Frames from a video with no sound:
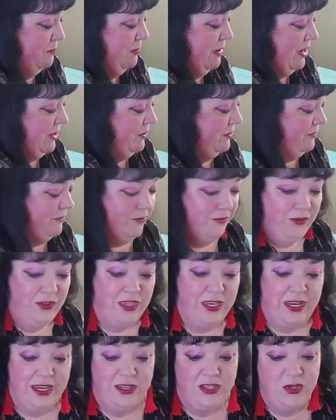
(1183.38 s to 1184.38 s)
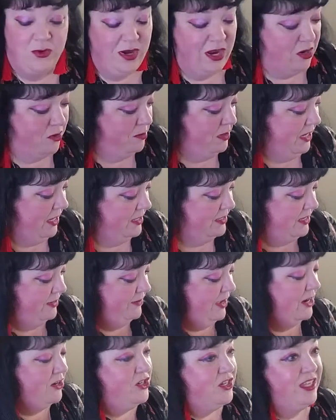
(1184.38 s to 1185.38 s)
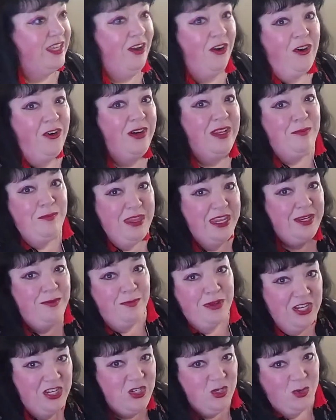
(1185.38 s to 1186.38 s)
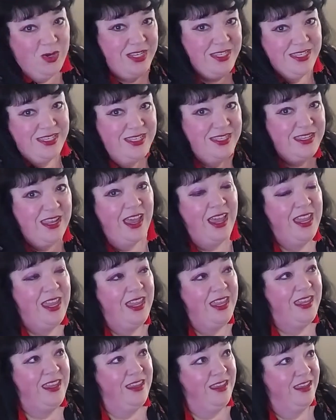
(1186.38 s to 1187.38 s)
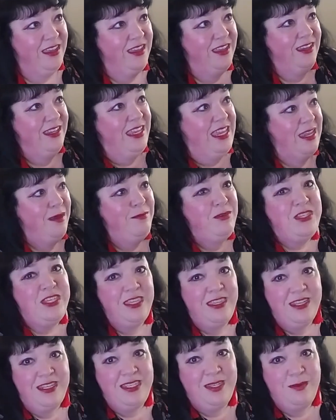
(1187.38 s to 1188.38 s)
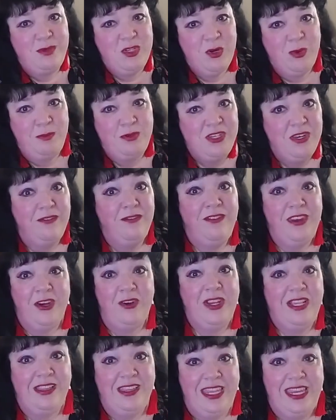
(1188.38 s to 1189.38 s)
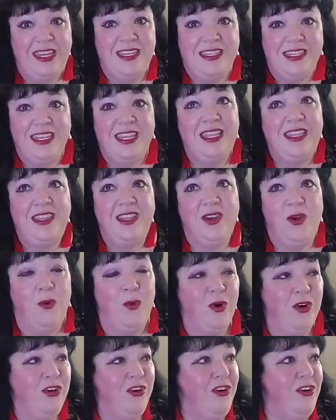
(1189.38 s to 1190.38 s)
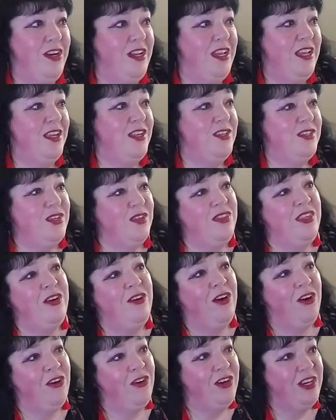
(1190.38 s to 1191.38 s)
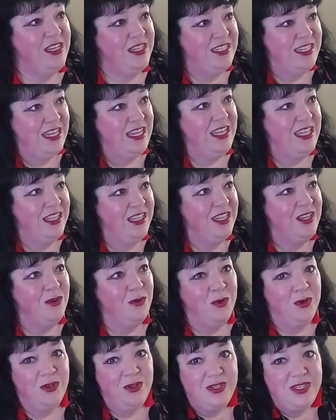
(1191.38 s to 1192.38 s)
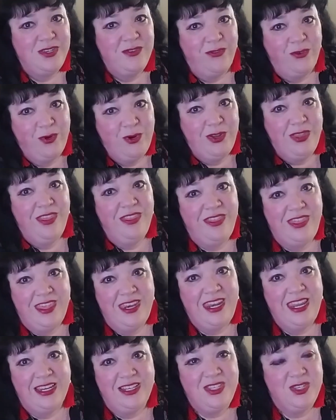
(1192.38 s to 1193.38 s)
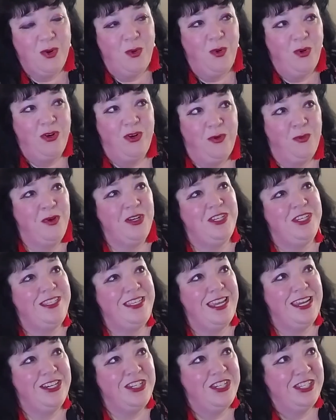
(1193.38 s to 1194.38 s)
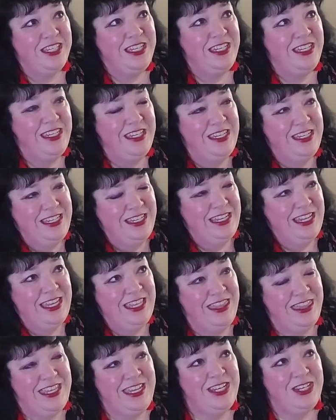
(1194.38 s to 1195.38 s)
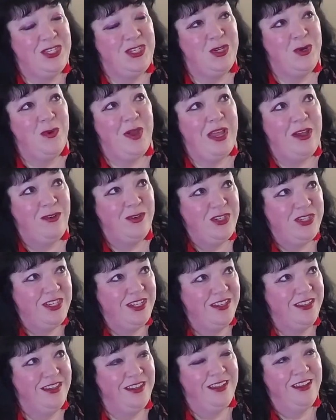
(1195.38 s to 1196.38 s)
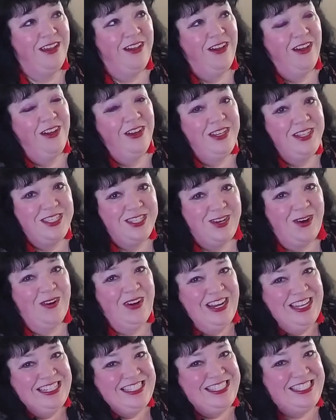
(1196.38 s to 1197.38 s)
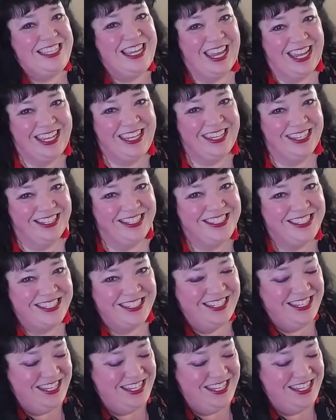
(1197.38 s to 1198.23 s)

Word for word: better for the next round because I've actually already made my choices. I came to this subscription very late in the quarter, so they're already taking the orders for the next quarter, which is actually, I think, due out August 22nd.